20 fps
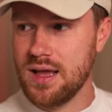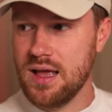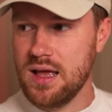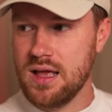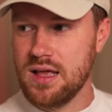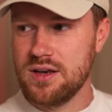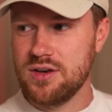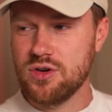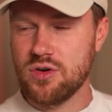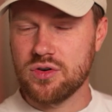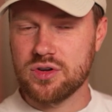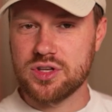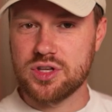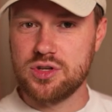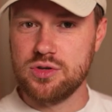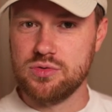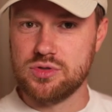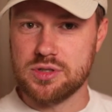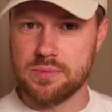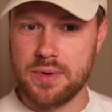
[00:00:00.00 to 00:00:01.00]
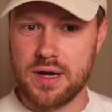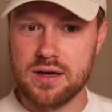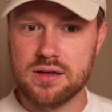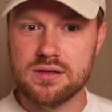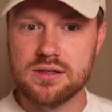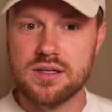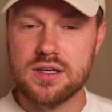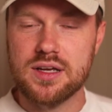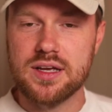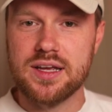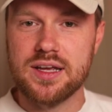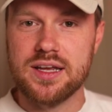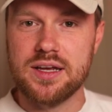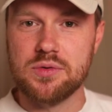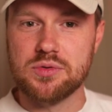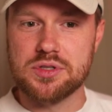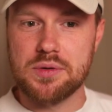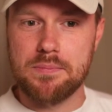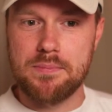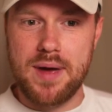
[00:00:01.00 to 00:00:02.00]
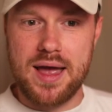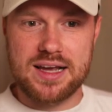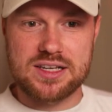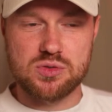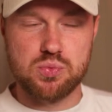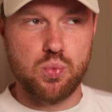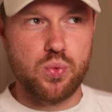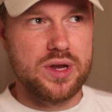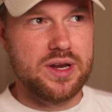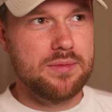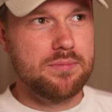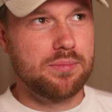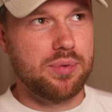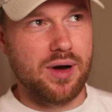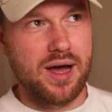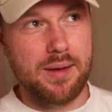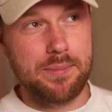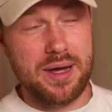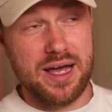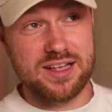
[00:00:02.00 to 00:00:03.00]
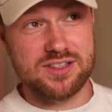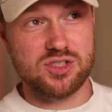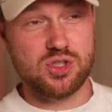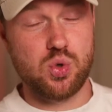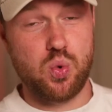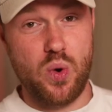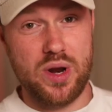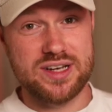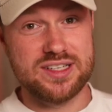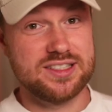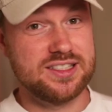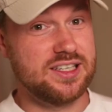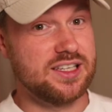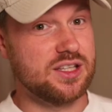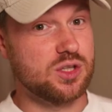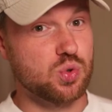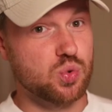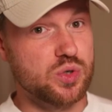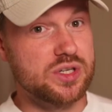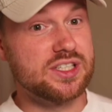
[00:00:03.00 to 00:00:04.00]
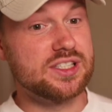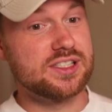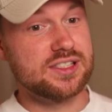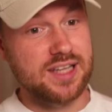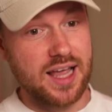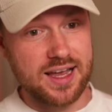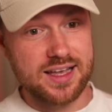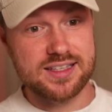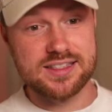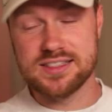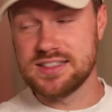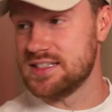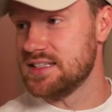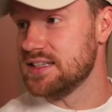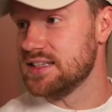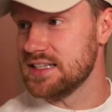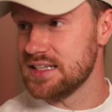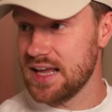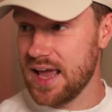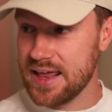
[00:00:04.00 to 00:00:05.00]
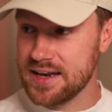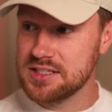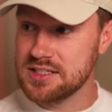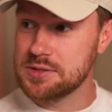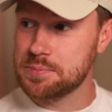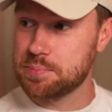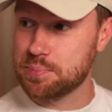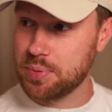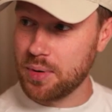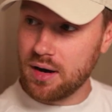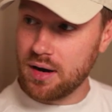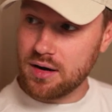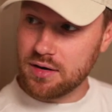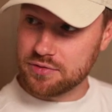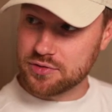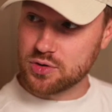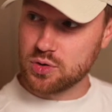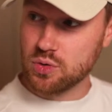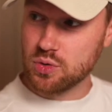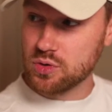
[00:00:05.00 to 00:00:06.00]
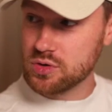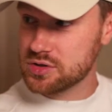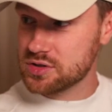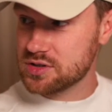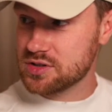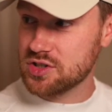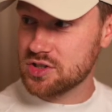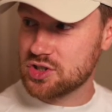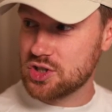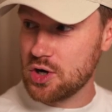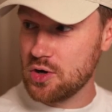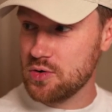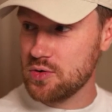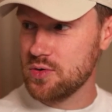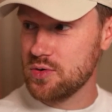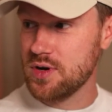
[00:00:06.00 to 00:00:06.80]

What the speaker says: not a huge amount. It was a max win by about 23 seconds in the end. But of course, the two,